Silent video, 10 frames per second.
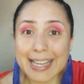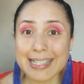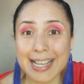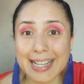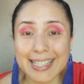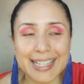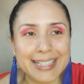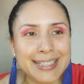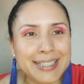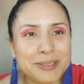
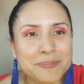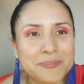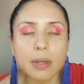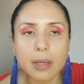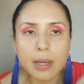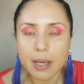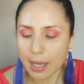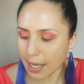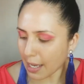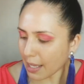Exciting!
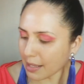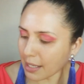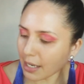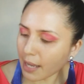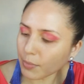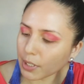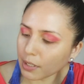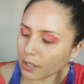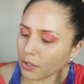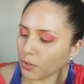And then I'm
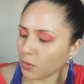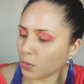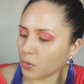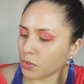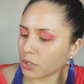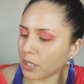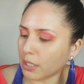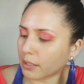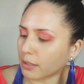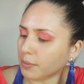gonna use a
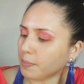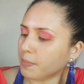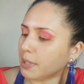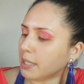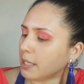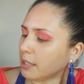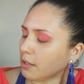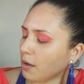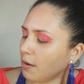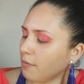little
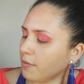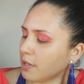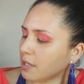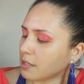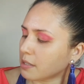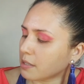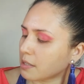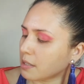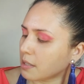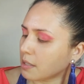bit of
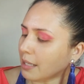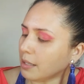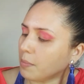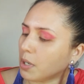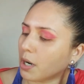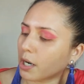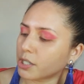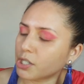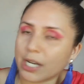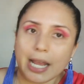this
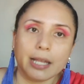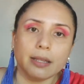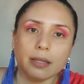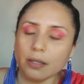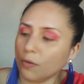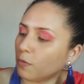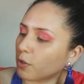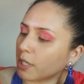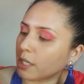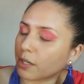Calabar shade
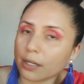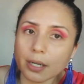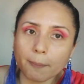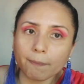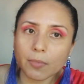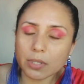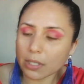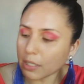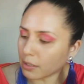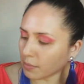over here.
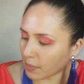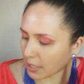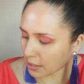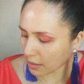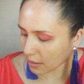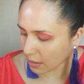Just a little bit.